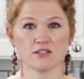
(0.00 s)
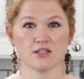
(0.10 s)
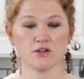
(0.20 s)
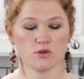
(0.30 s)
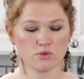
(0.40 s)

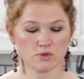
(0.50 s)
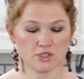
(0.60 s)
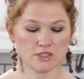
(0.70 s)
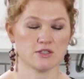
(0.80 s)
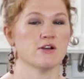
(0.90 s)
So
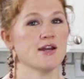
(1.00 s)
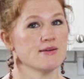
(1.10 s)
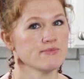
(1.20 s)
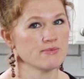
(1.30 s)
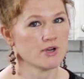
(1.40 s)
let's
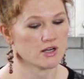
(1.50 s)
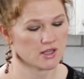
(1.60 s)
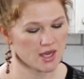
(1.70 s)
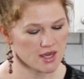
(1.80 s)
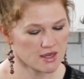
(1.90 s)
grab our
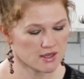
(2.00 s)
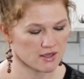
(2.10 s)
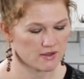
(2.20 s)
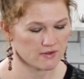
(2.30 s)
cake.